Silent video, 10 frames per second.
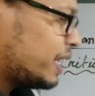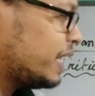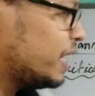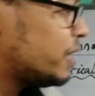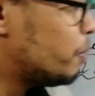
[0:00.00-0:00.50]

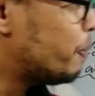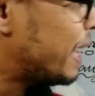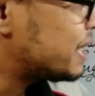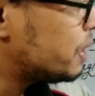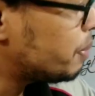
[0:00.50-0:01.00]
here the
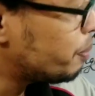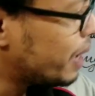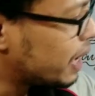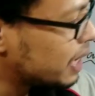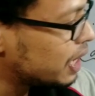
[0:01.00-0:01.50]
maximum
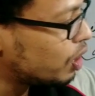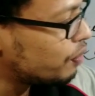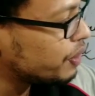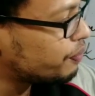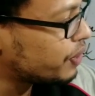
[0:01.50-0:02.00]
angle
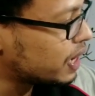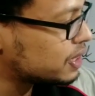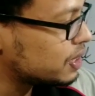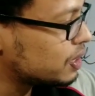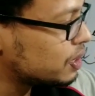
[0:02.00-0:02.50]
of
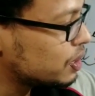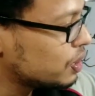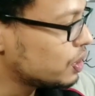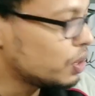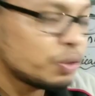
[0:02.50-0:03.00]
refraction
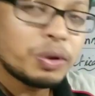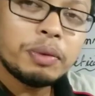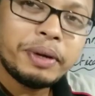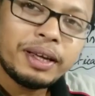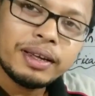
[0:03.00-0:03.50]
will
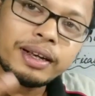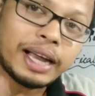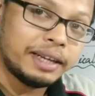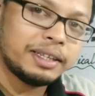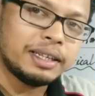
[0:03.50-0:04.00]
be
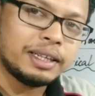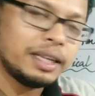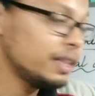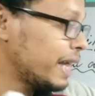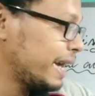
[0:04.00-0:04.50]
90
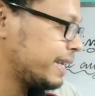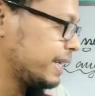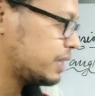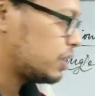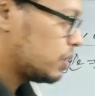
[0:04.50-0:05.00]
degree in that
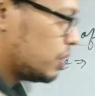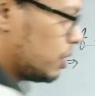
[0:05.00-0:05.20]
case.